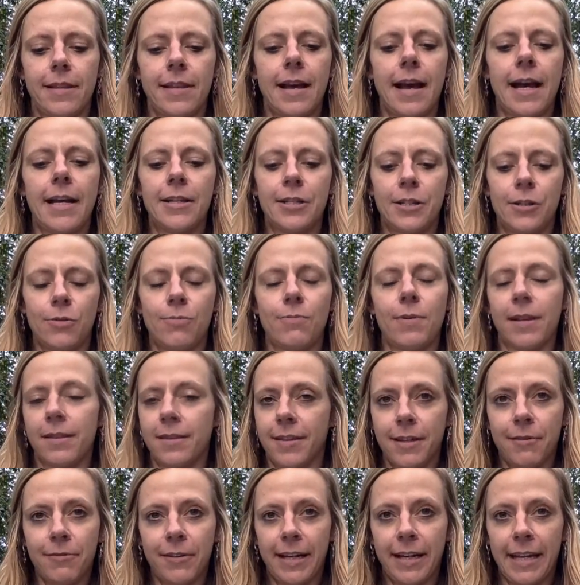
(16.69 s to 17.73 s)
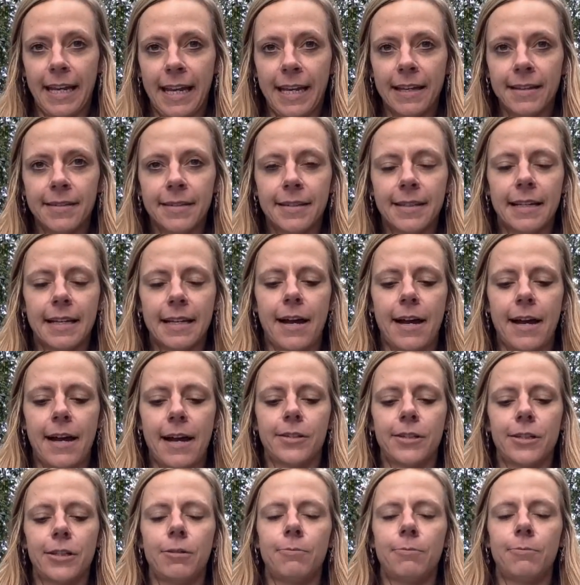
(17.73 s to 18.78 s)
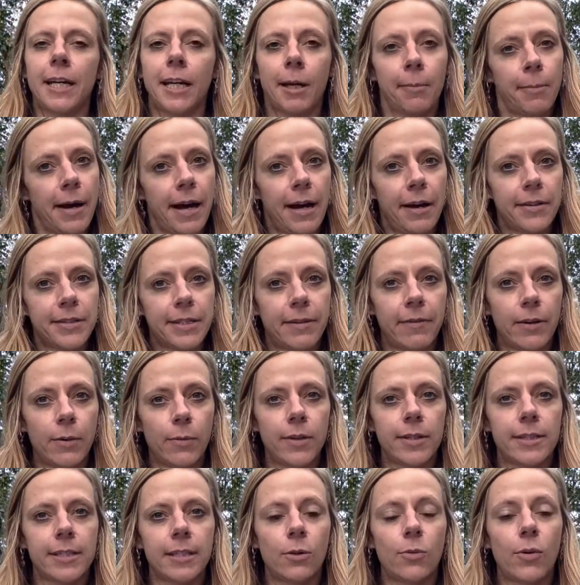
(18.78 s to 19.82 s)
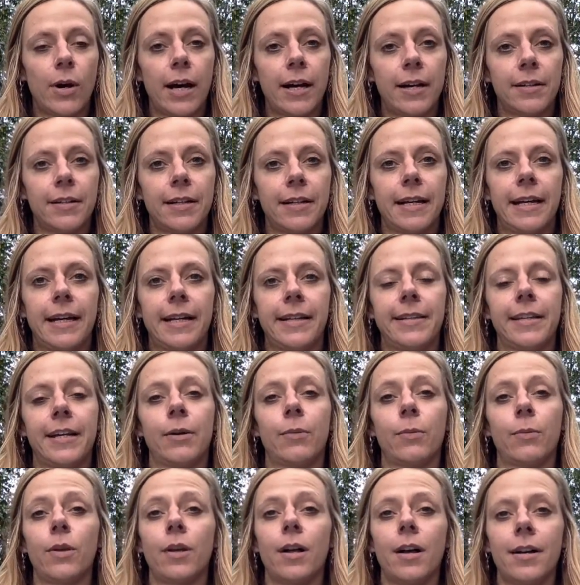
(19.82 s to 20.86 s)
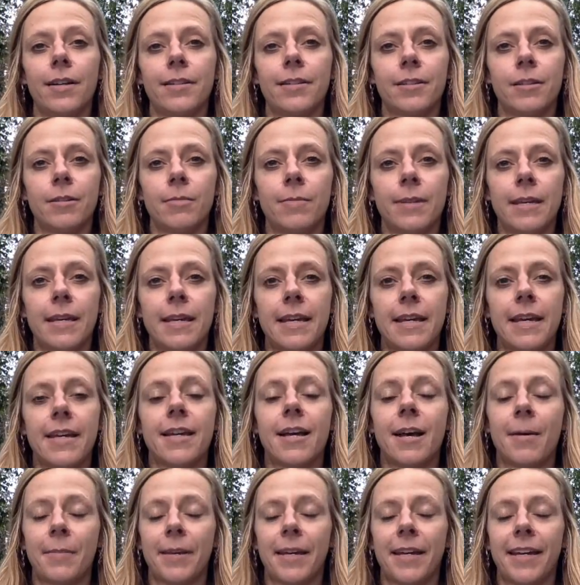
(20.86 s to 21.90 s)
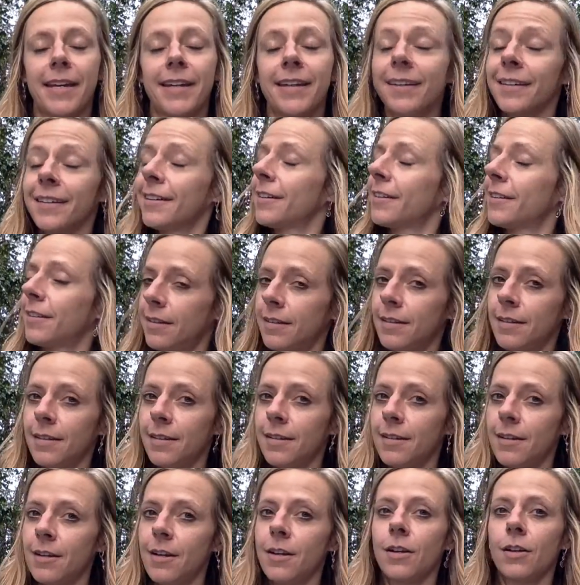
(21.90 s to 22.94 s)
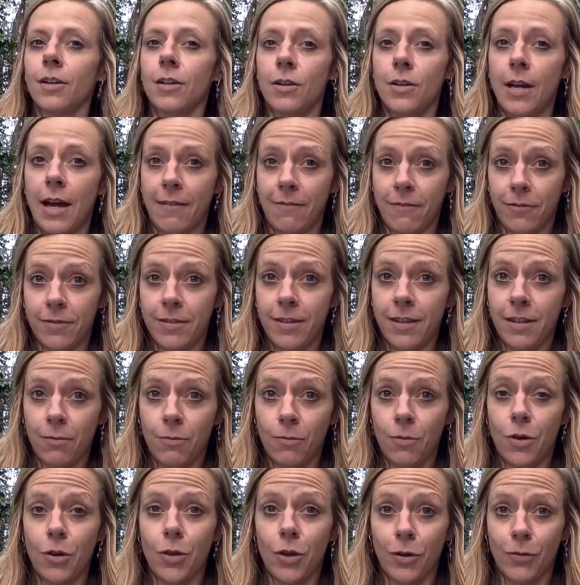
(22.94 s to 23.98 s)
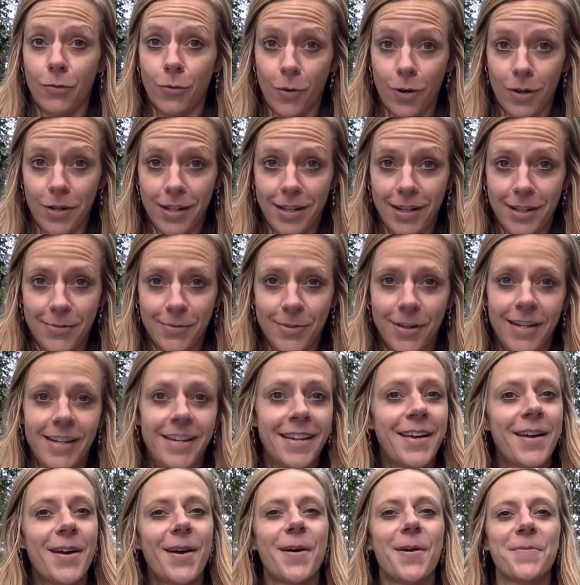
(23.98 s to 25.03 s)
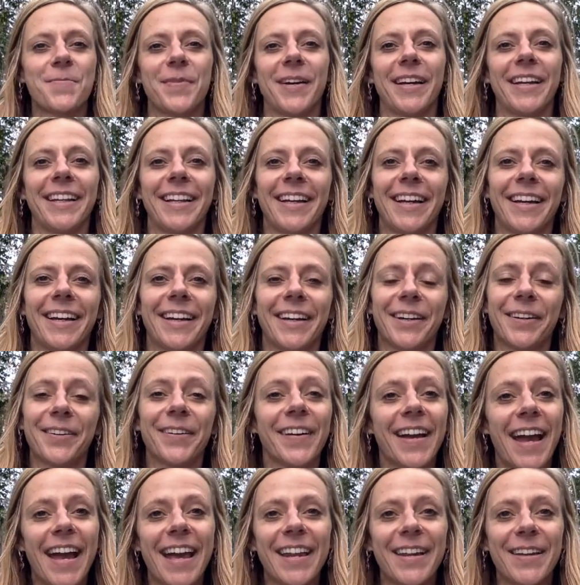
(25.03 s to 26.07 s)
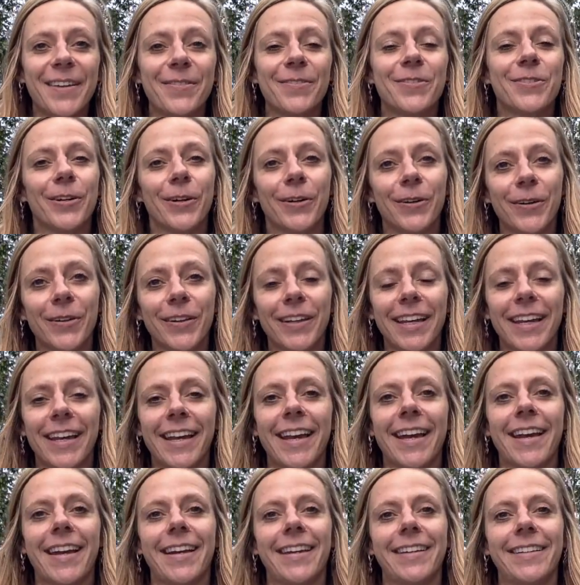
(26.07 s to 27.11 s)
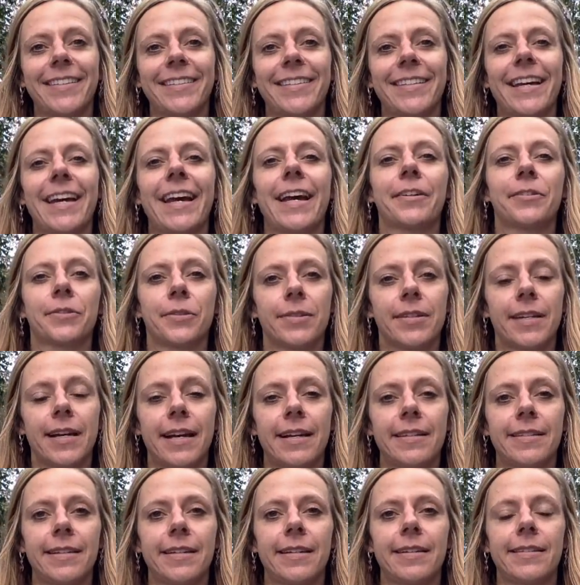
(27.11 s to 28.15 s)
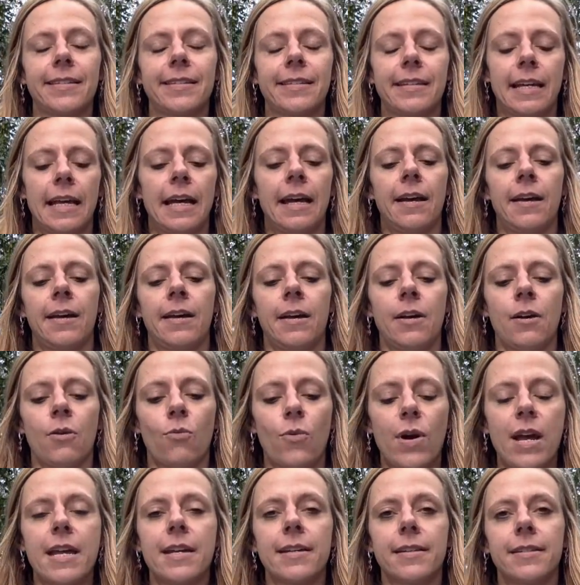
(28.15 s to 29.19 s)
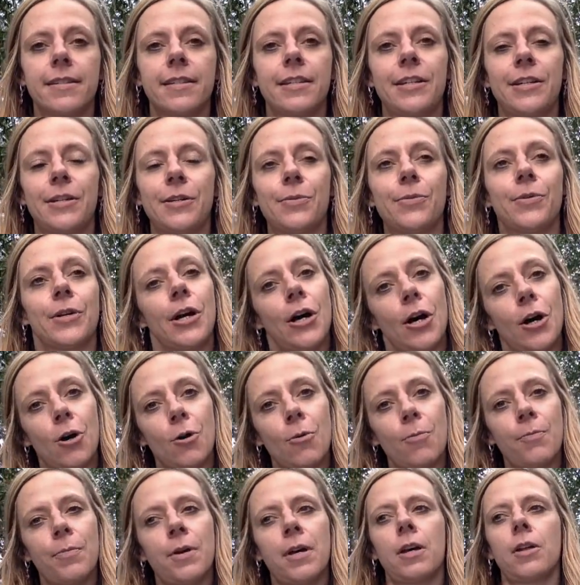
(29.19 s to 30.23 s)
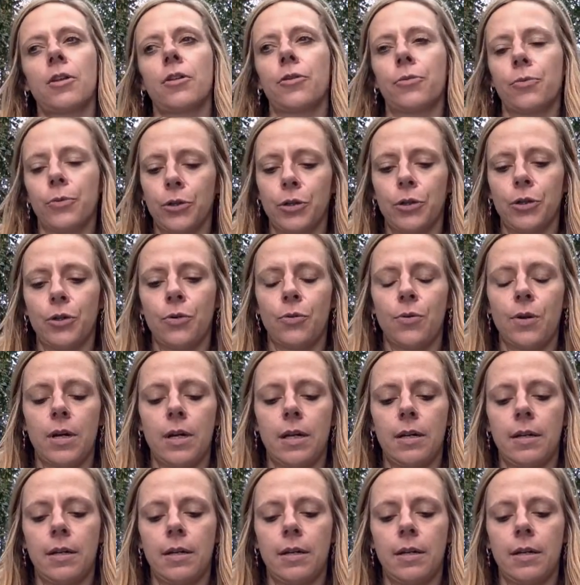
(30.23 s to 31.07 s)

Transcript: I do monthly readings. I also do pick-a-piles every once in a while, and there will also be coming, you have to look forward to this one, but creative journaling and exercises, ways to cope through